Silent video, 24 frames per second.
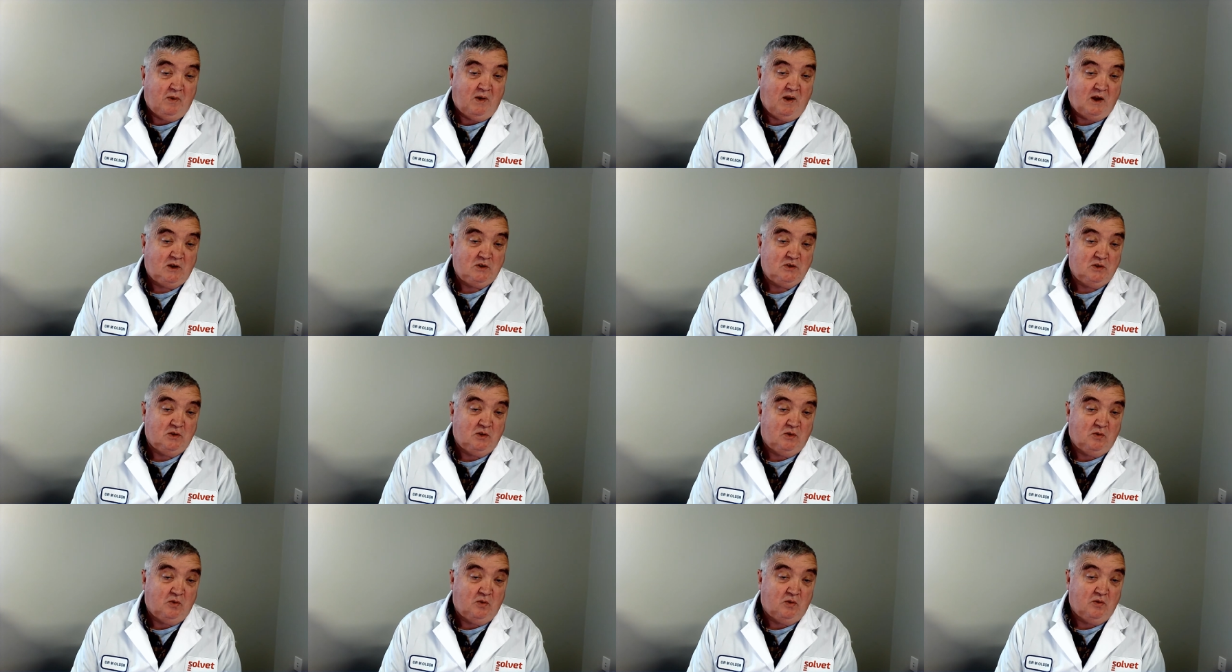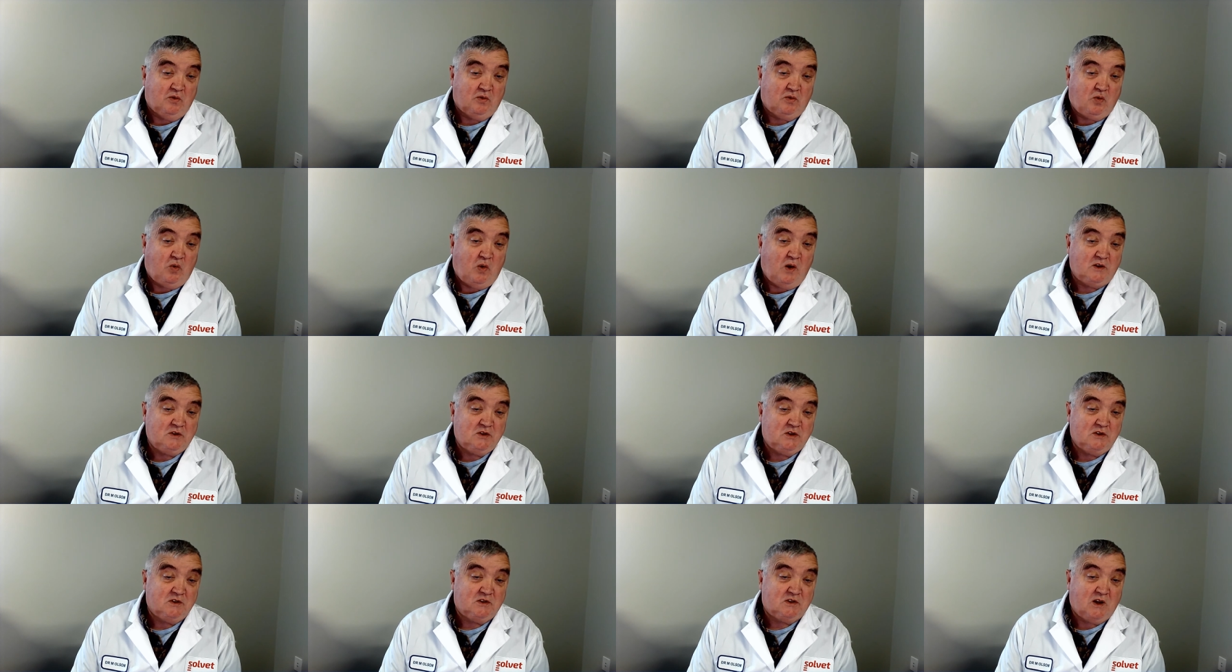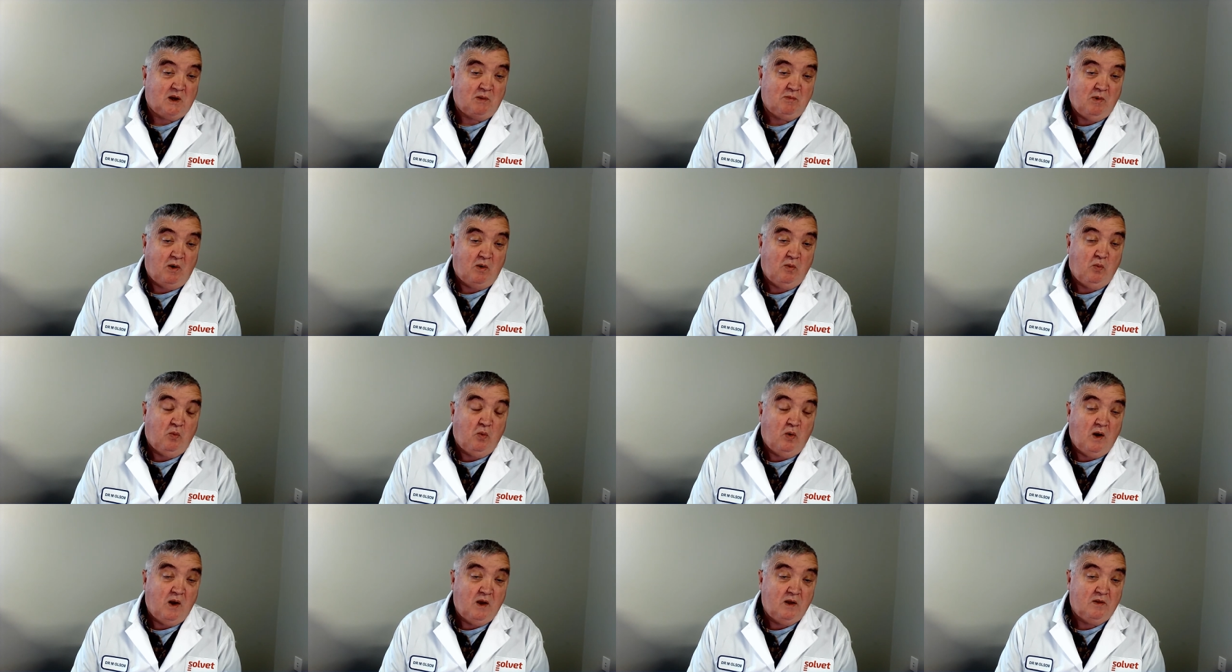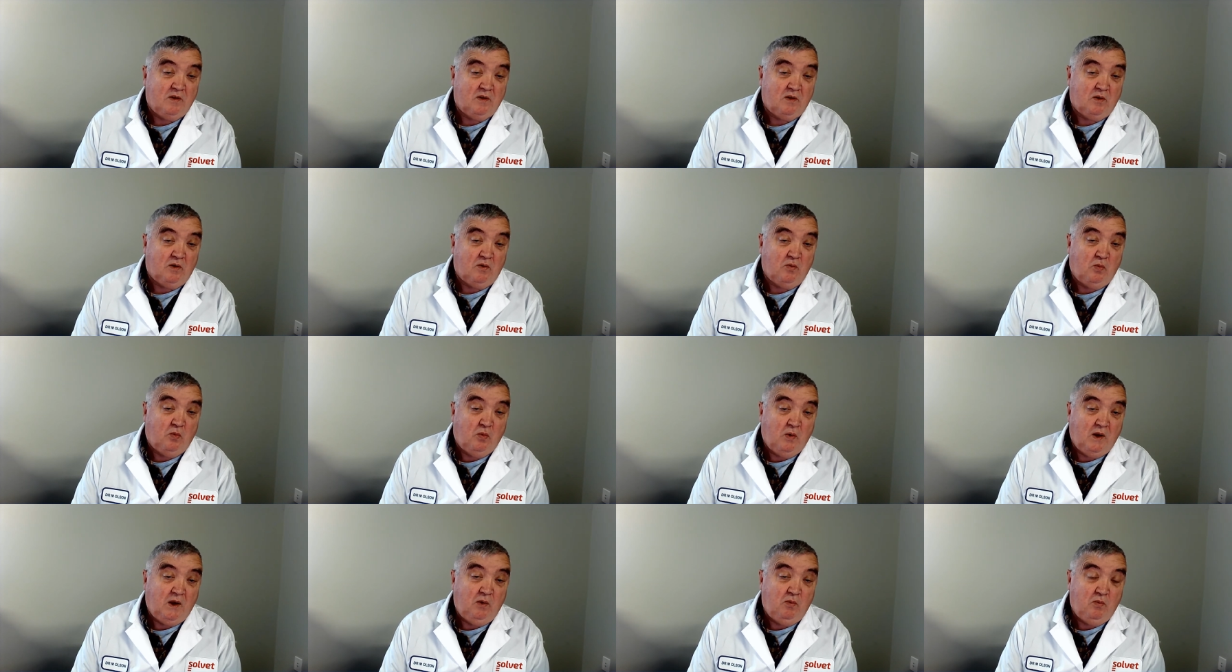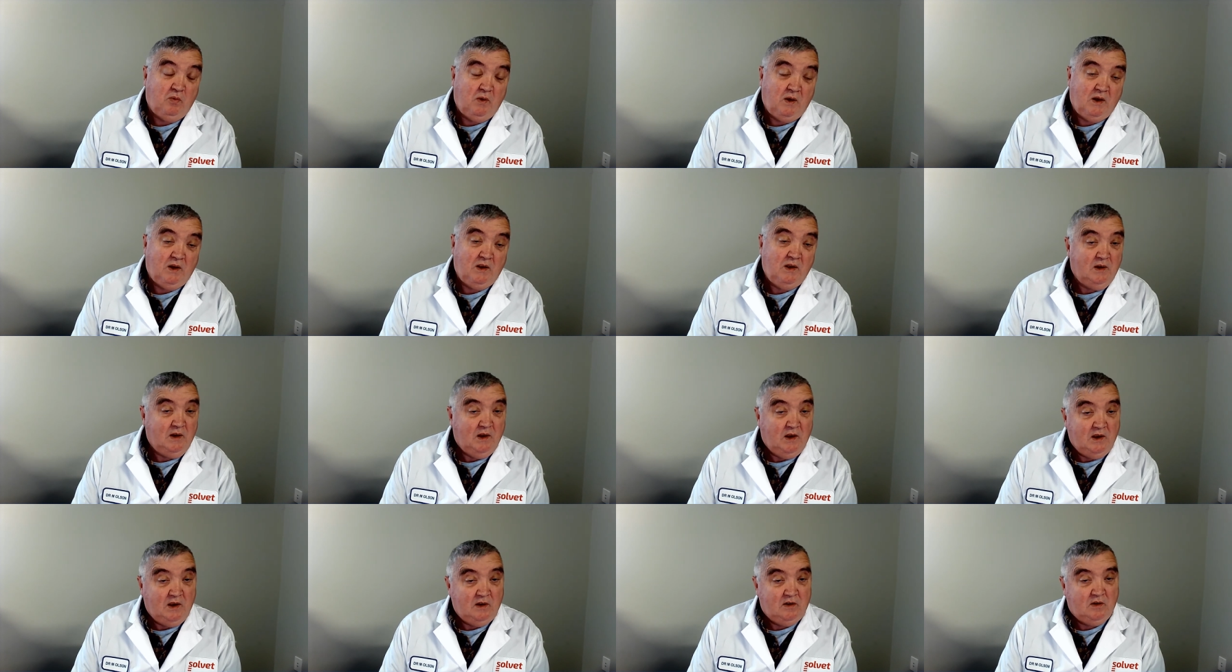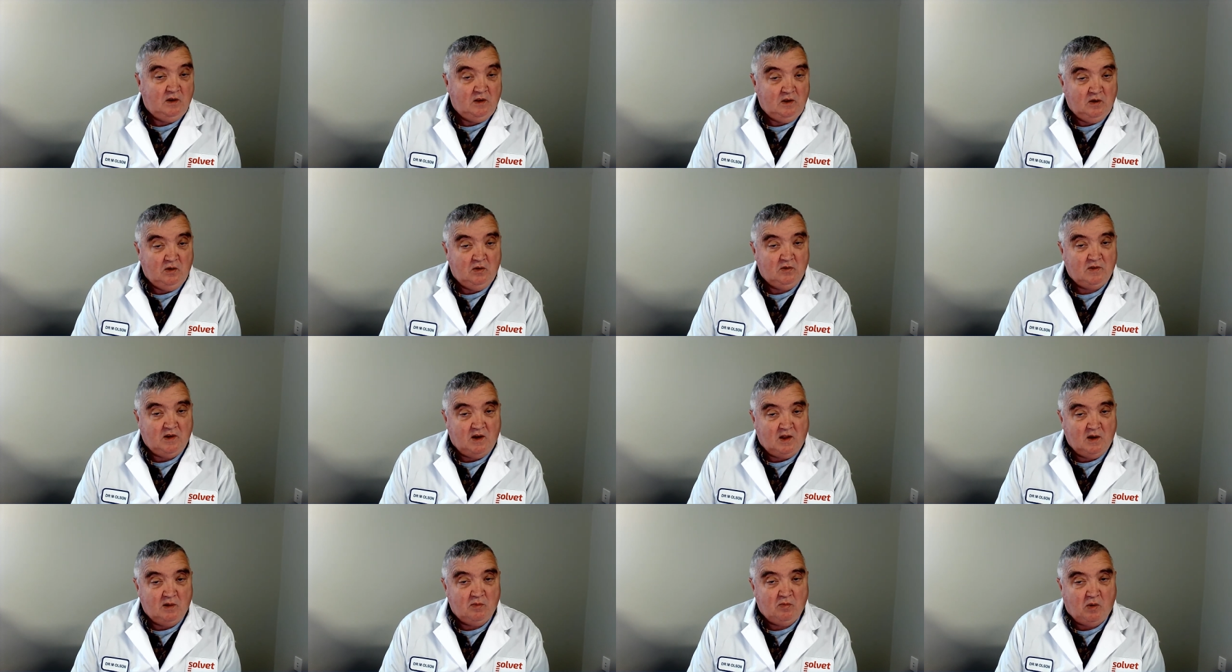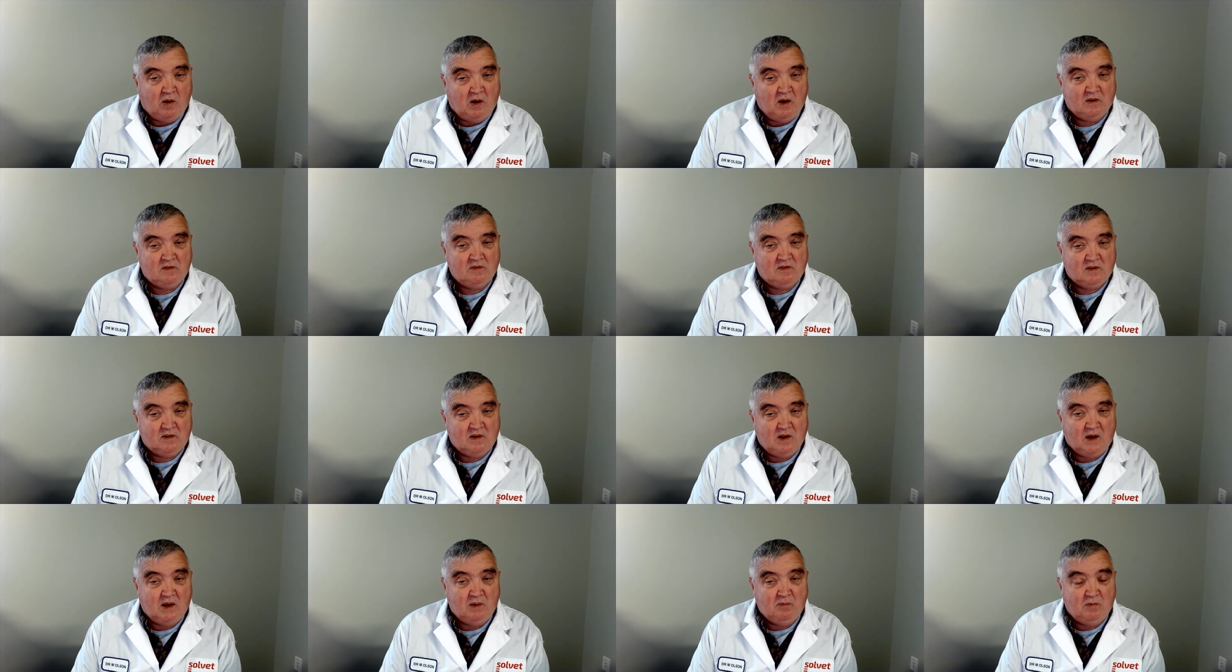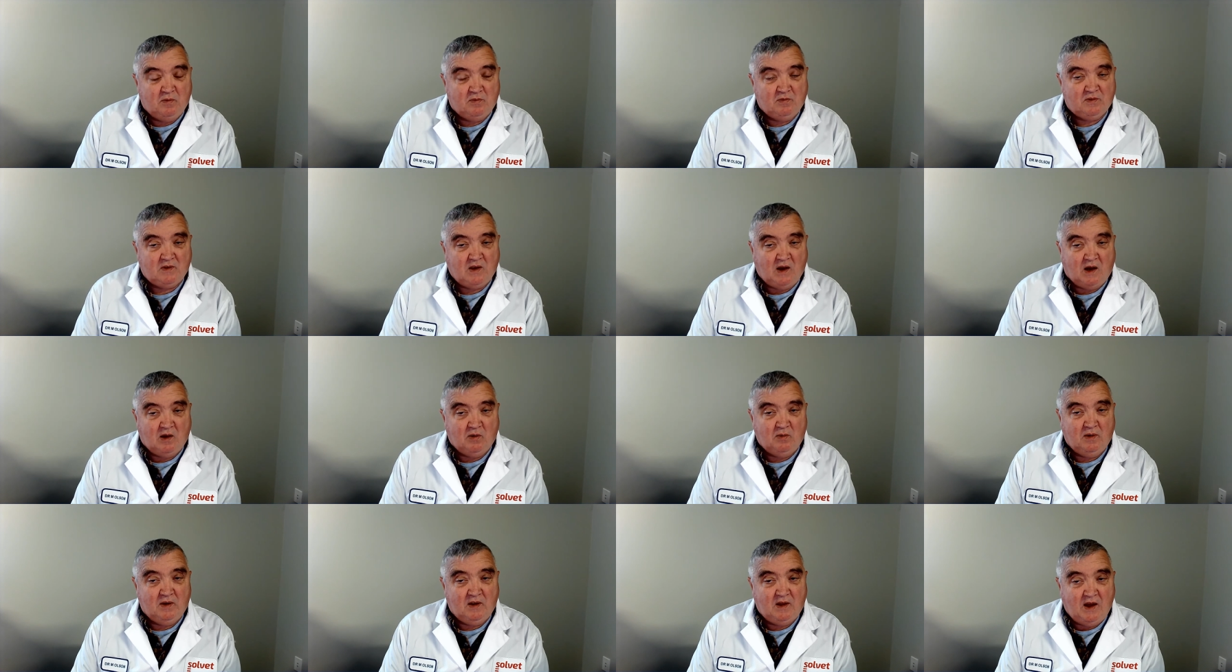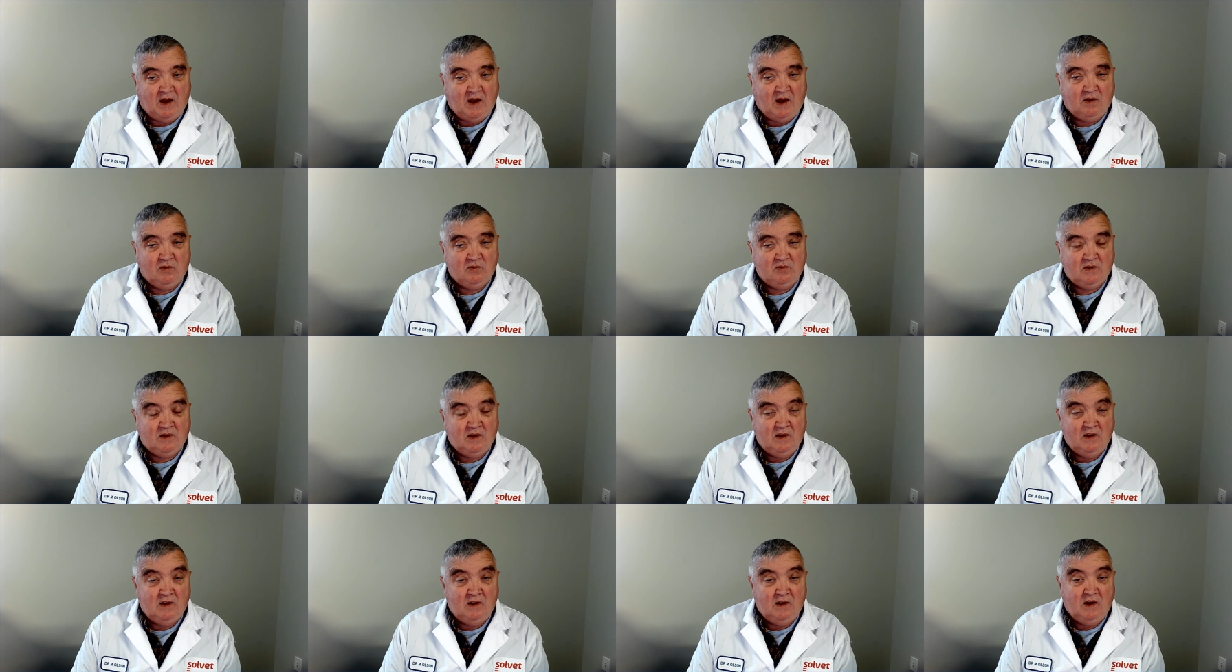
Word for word: been actually questions come up whether we really need to use antibiotics at time of scouring calves,